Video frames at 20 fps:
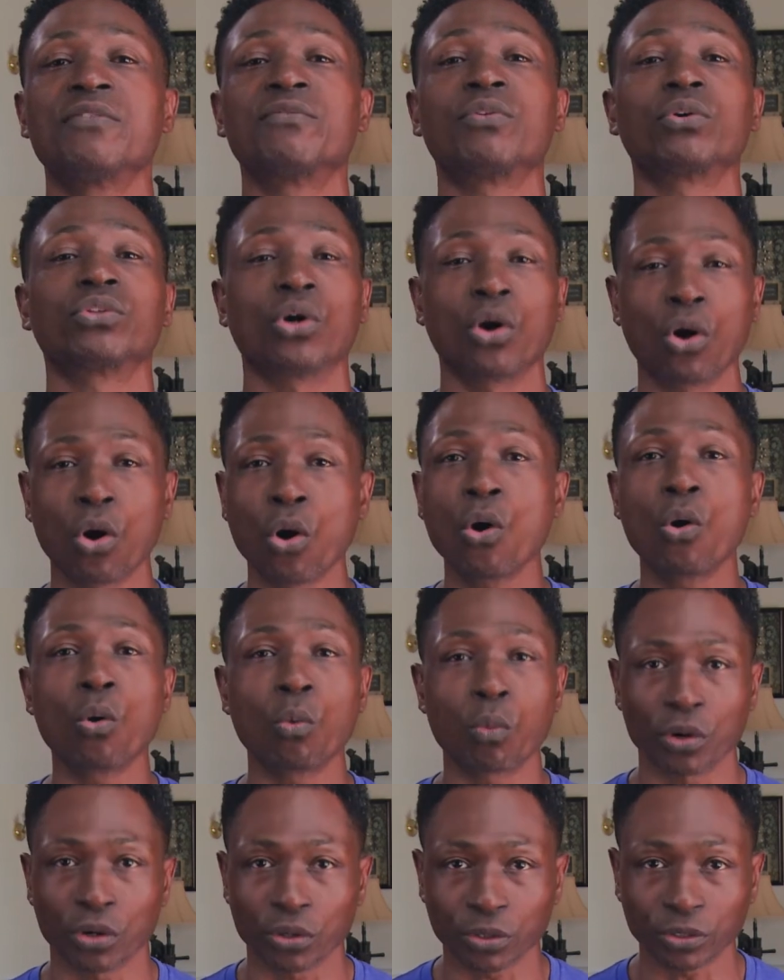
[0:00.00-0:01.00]
for the whole
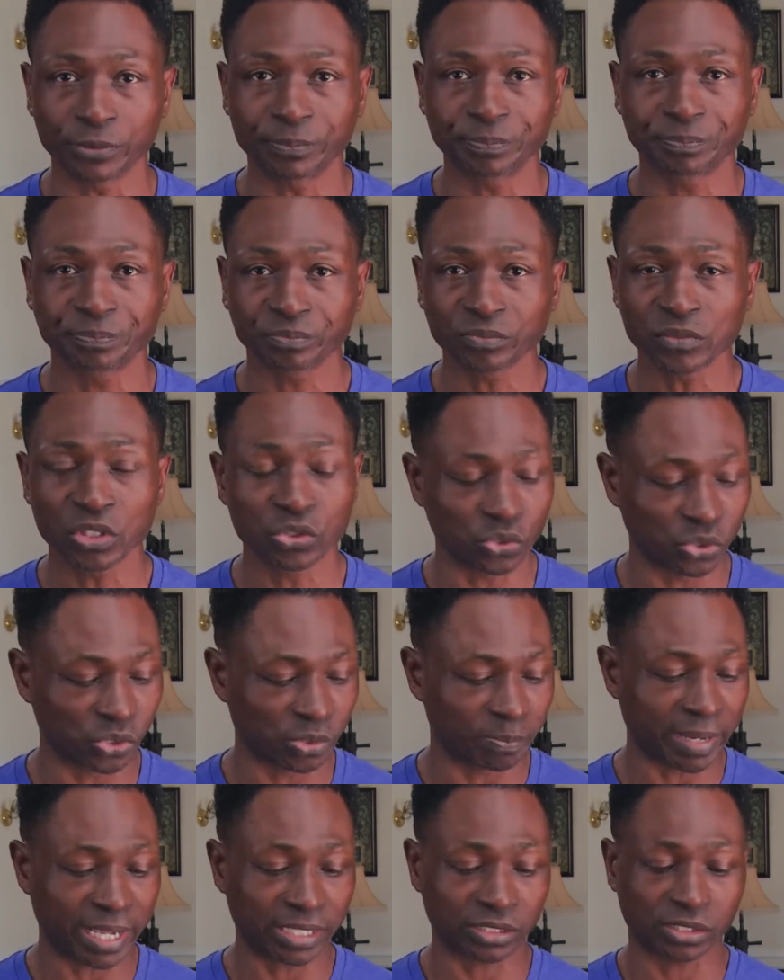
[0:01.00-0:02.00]
world. So
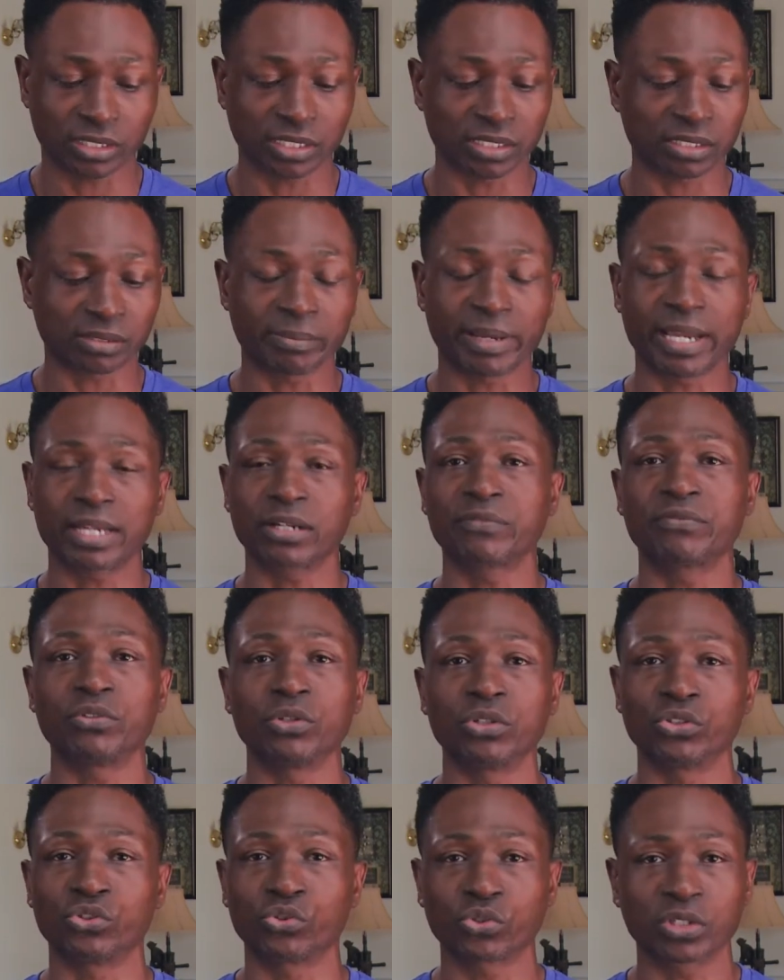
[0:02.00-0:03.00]
it doesn't matter if
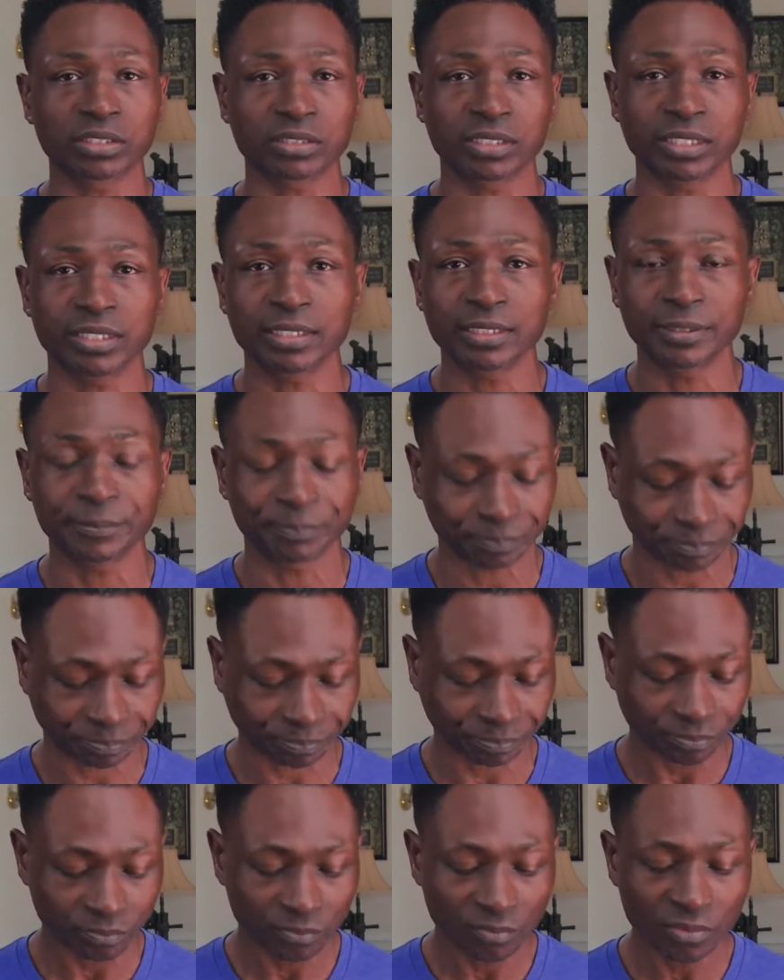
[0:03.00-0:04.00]
you're a drug dealer,
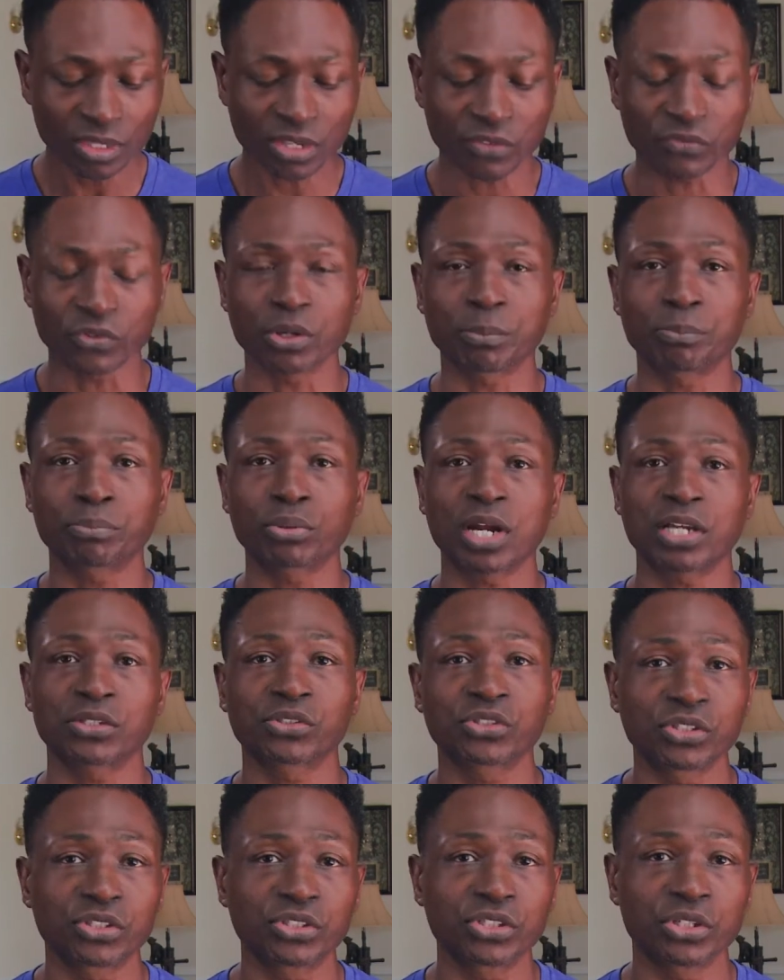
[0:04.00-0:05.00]
if you're a
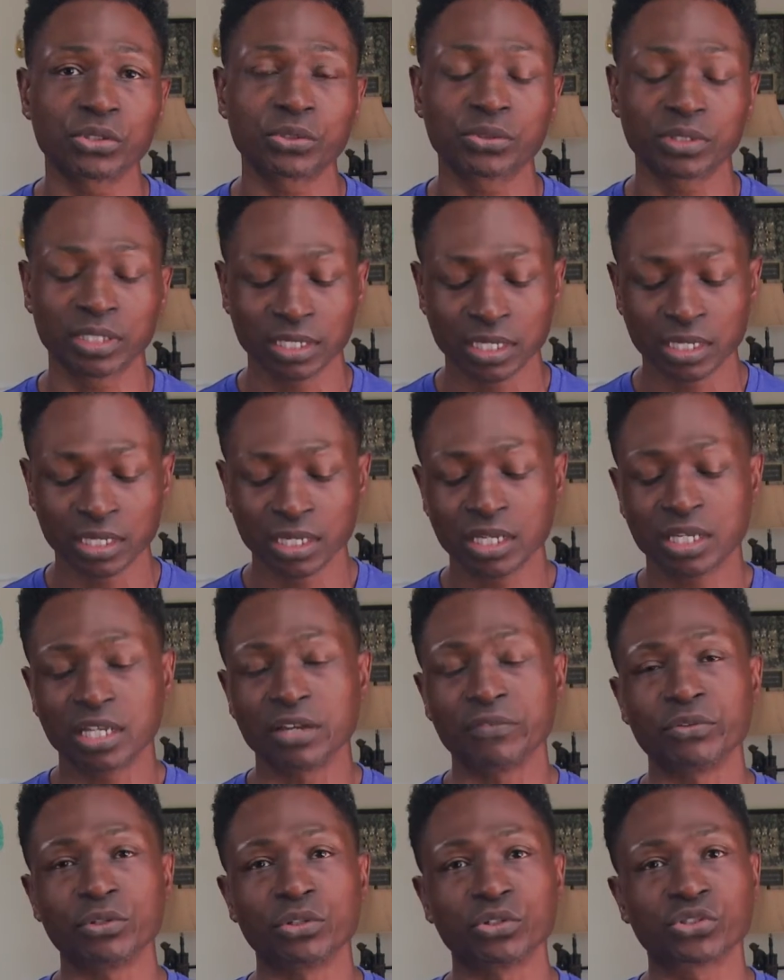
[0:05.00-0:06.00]
prostitute,
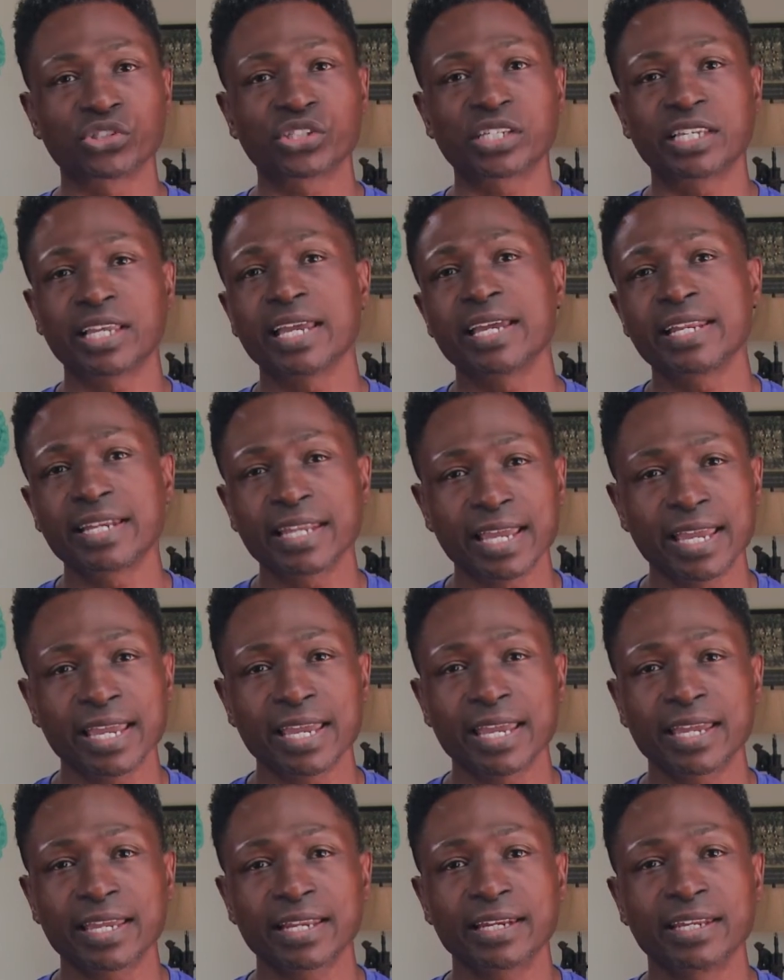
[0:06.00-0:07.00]
if you're a
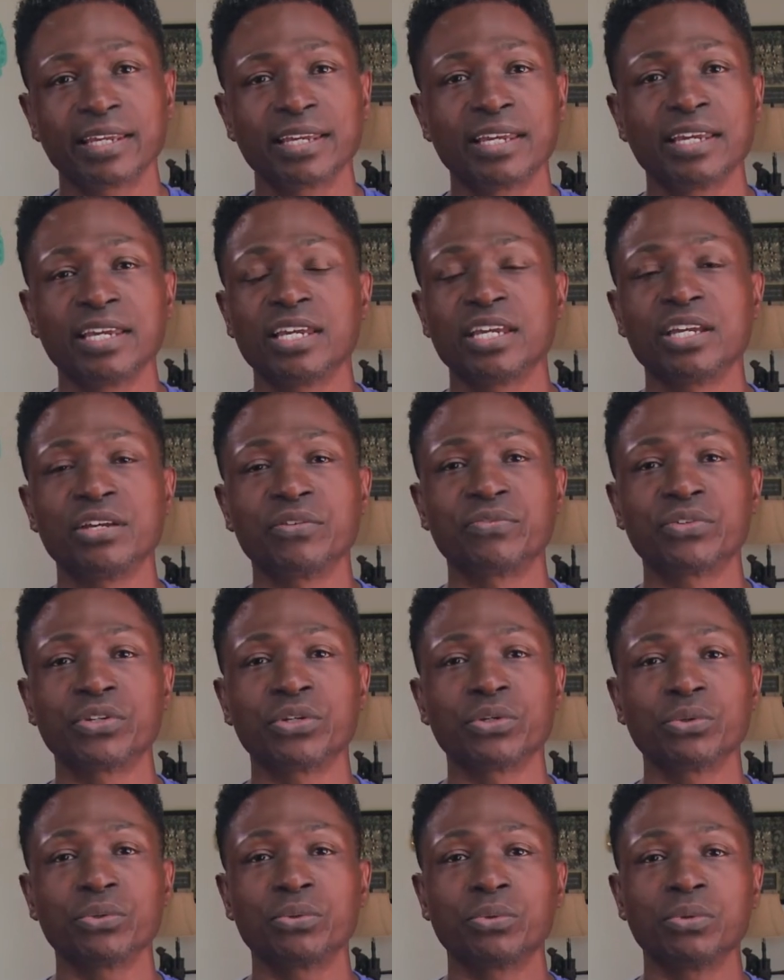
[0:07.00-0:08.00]
skinhead, if
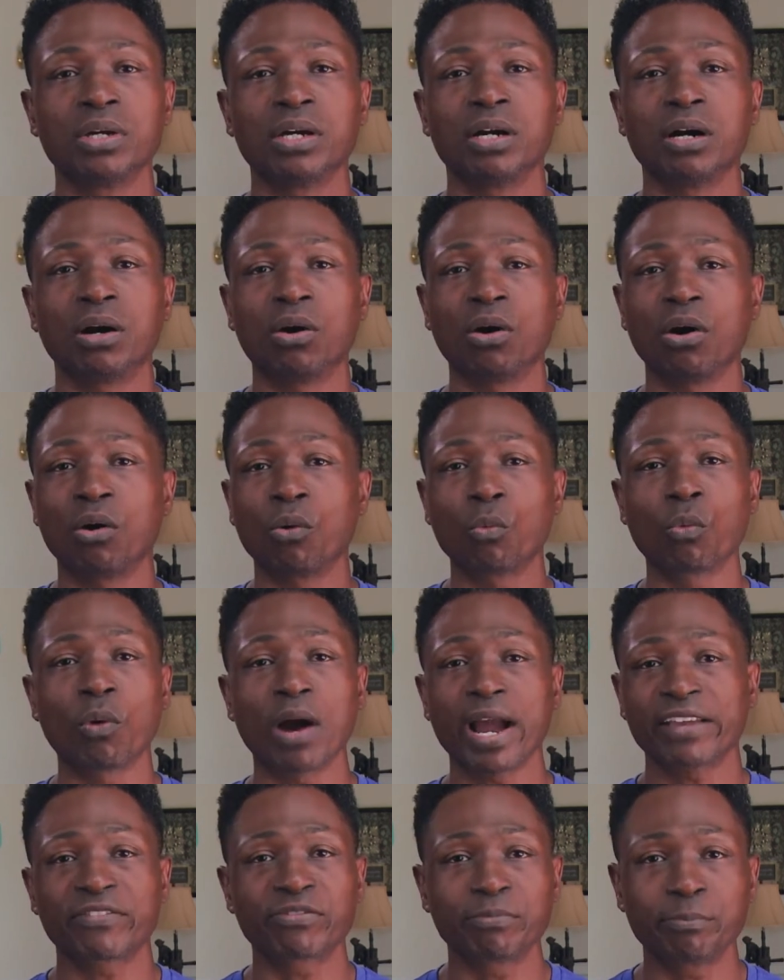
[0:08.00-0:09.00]
you are a
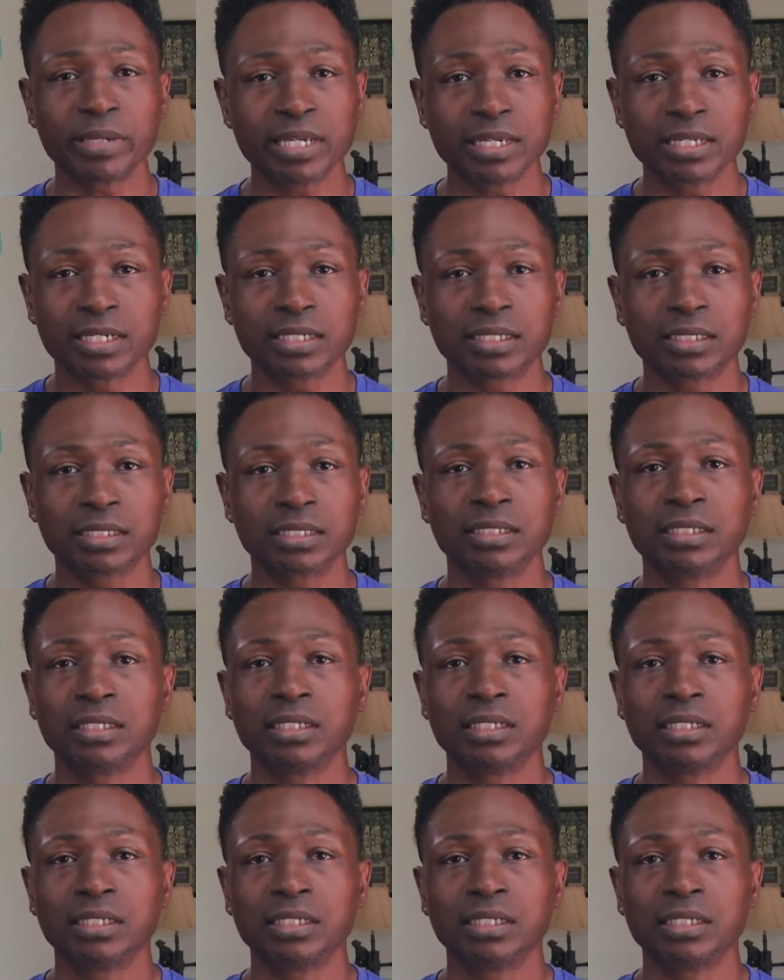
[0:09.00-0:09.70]
wife beater,